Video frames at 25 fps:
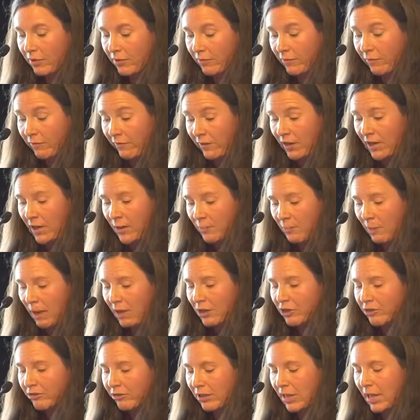via
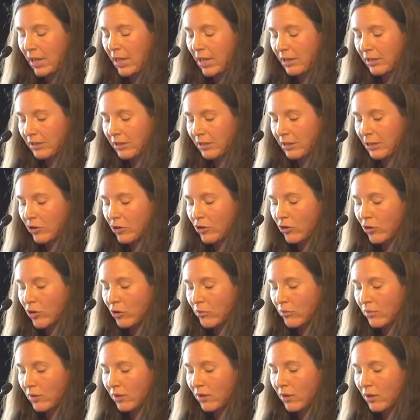boundary heightening
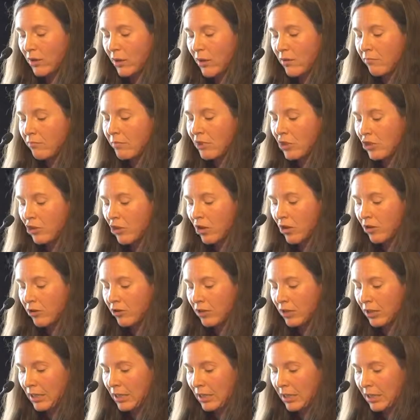humour when
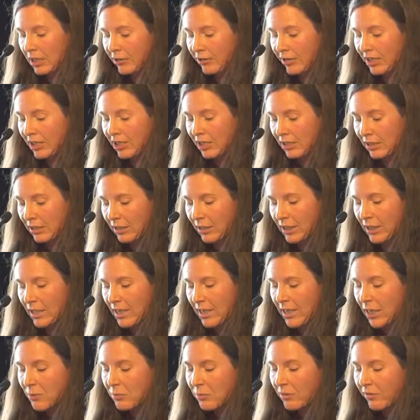jocular aggression
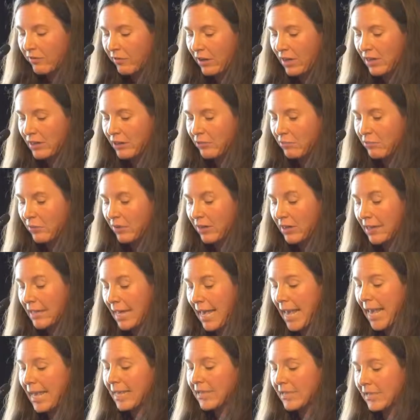is provided with
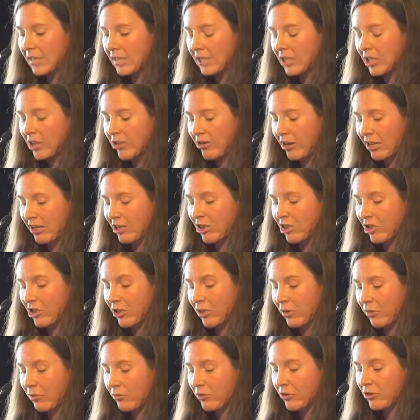an exit
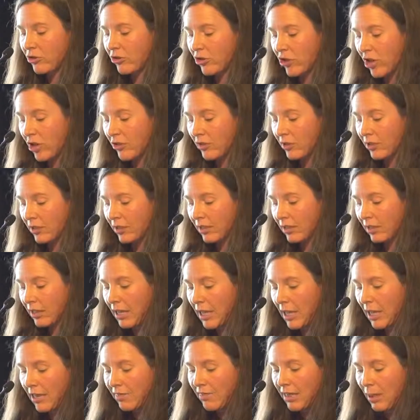strategy through
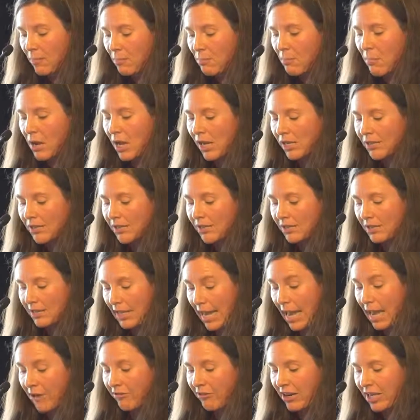joking that masks
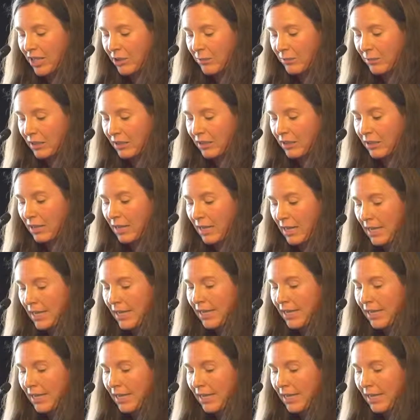harassment,